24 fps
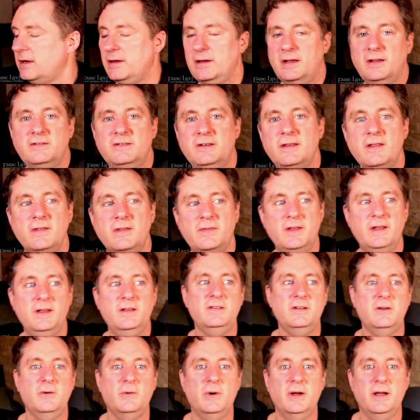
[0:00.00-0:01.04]
He said that the
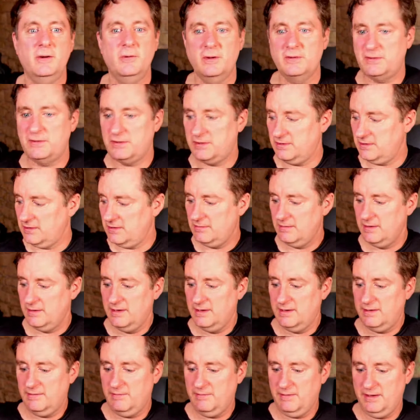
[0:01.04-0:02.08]
easy way was to,
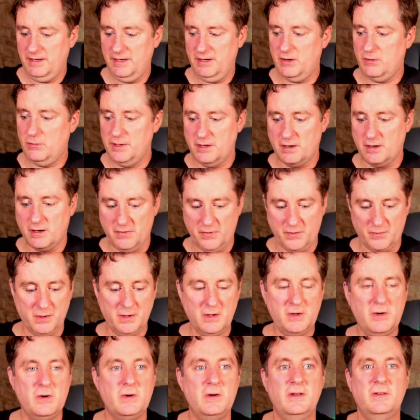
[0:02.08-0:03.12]
when you're on the
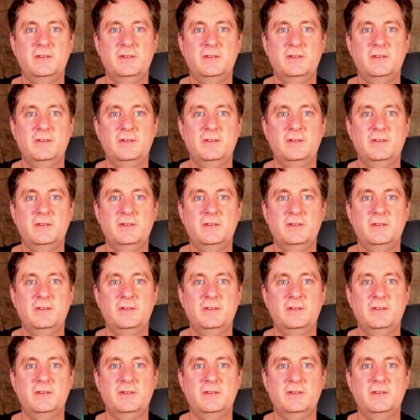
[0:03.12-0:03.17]
road,